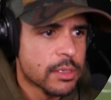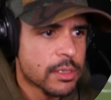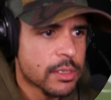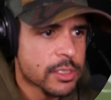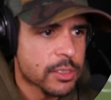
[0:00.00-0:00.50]

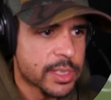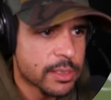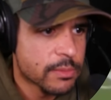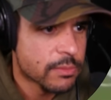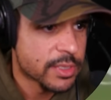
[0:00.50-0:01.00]
So he
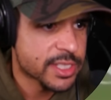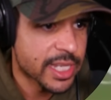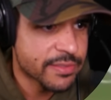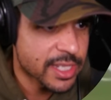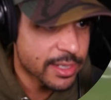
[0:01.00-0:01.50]

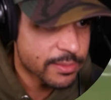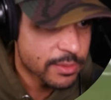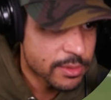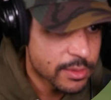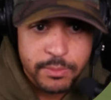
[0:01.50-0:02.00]
receives it.
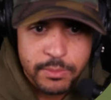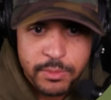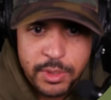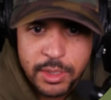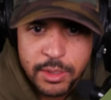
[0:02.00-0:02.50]

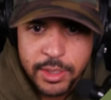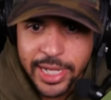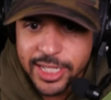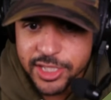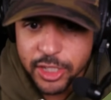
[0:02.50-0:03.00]

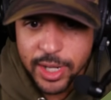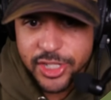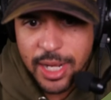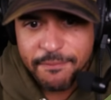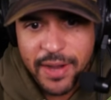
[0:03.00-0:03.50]
He does a great
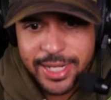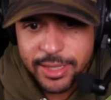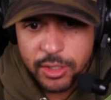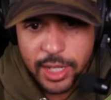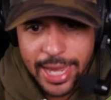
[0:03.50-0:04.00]
job finding
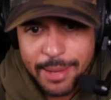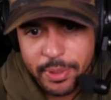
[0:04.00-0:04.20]
the gap and